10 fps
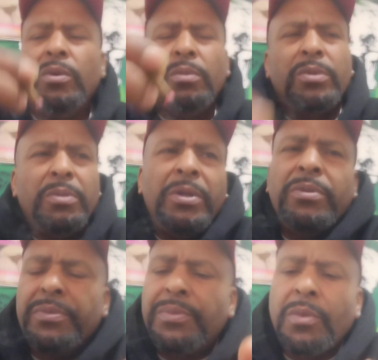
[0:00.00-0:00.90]
You know what I'm talking
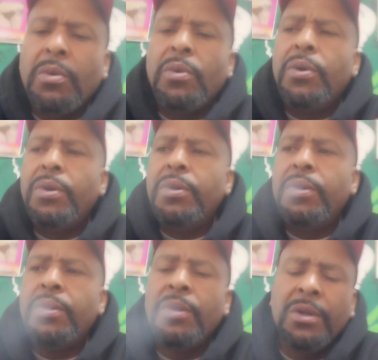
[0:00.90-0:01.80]
about?
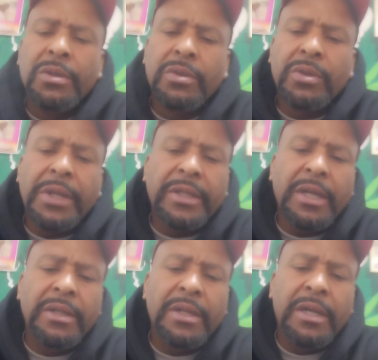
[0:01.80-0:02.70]
So it's
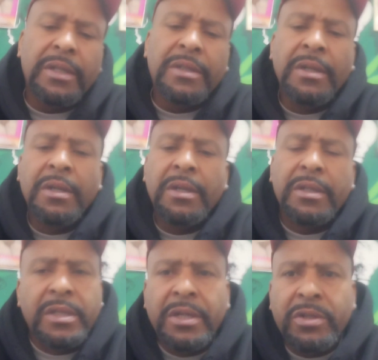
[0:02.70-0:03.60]
like they next.
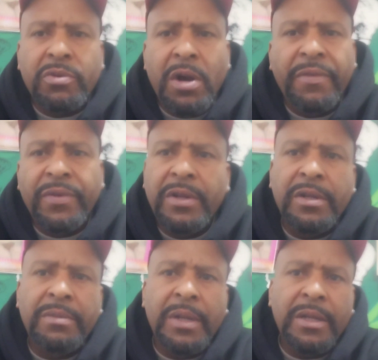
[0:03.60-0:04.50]
Cause Terrence Crawford
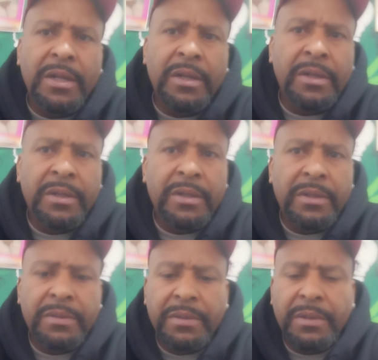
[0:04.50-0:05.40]
and them, they uh,
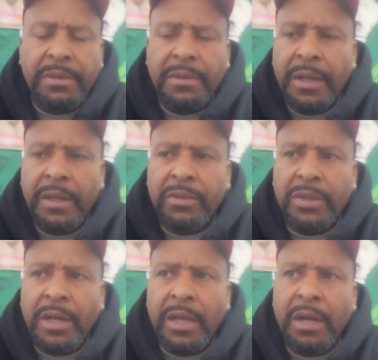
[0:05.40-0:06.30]
I ain't gonna
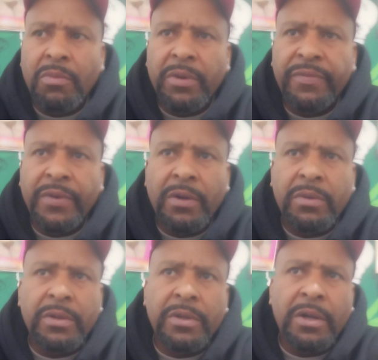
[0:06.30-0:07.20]
say they got one foot
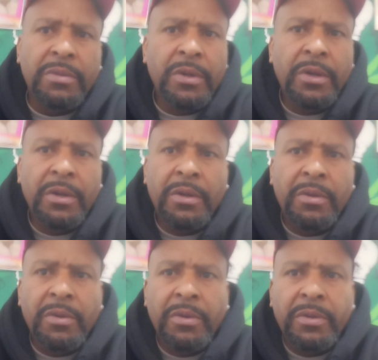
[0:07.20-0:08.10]
on the door,
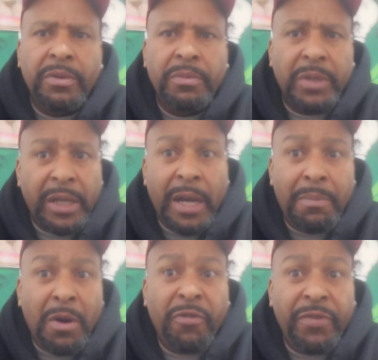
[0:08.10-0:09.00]
but they
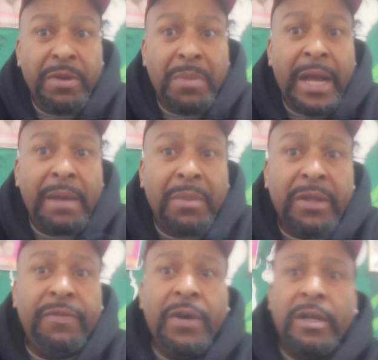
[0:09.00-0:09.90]
got both feet by that
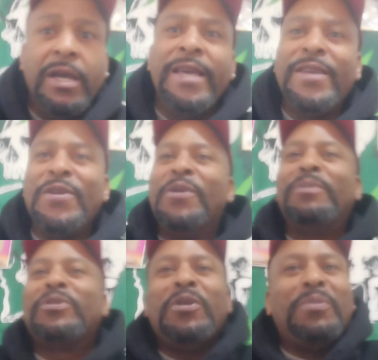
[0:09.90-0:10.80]
motherfucker. you know
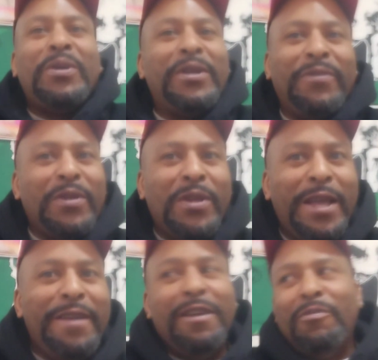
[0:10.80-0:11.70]
what I'm talking about? If,
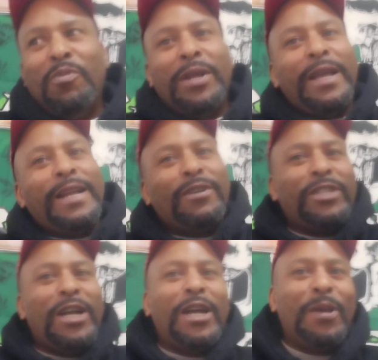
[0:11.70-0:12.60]
it if one ain't
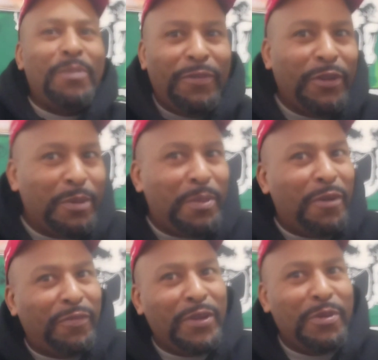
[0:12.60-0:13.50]
outside that motherfucker,
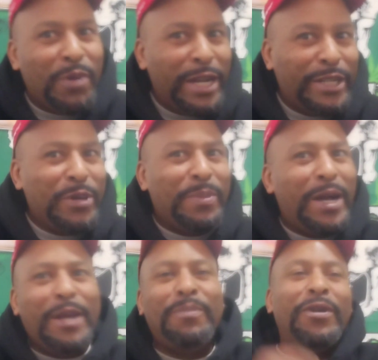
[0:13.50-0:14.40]
both feet right there
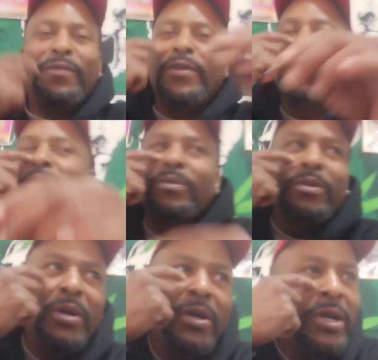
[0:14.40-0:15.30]
by that motherfucker. You know what
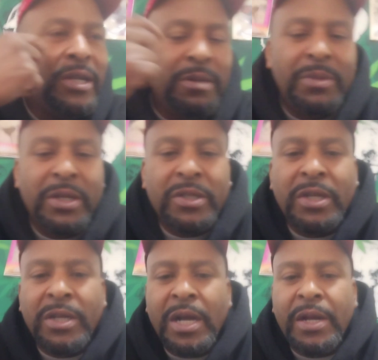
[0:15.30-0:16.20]
I'm talking about? Them niggas
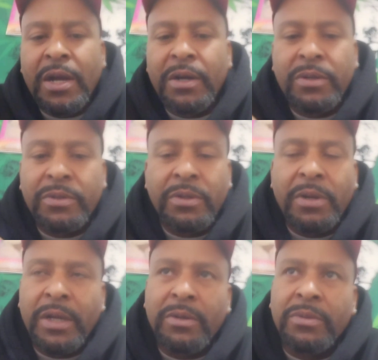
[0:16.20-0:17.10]
getting kind of old.
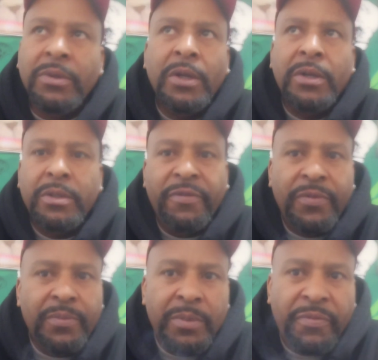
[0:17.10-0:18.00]
You ain't gonna.
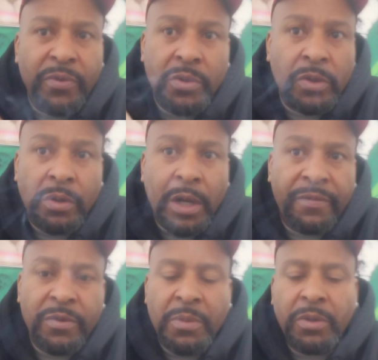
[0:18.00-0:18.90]
them fools only
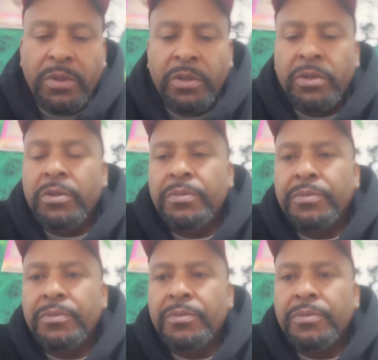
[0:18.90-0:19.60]
got a few more years.